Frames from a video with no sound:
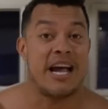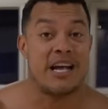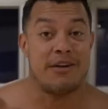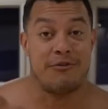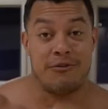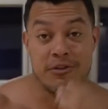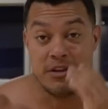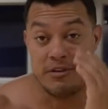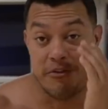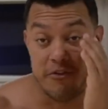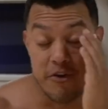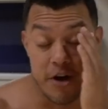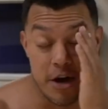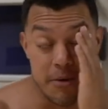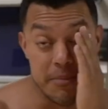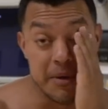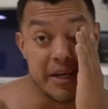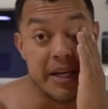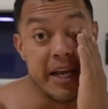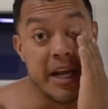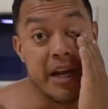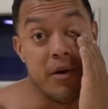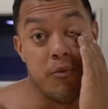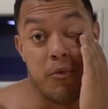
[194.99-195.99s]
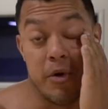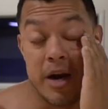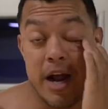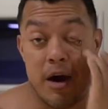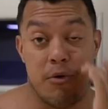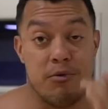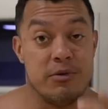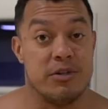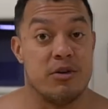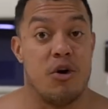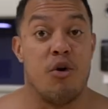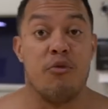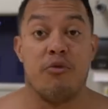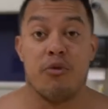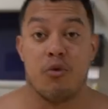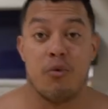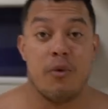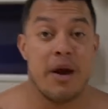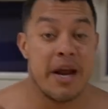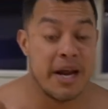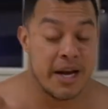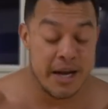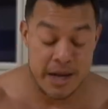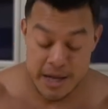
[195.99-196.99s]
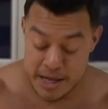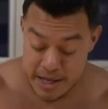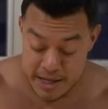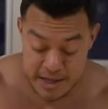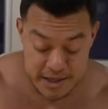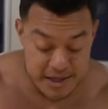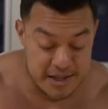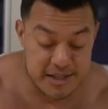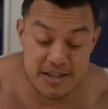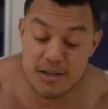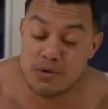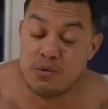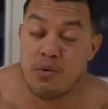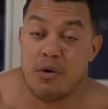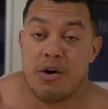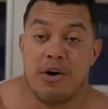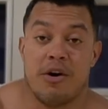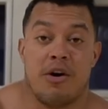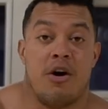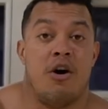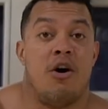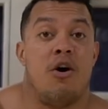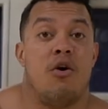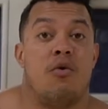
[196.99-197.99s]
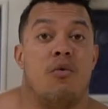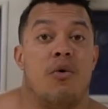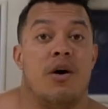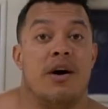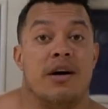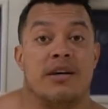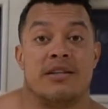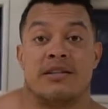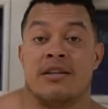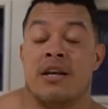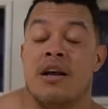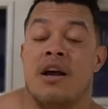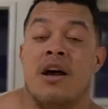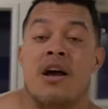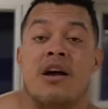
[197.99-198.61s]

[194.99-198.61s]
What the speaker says: that from the very beginning. When I was overweight, this is where it all was.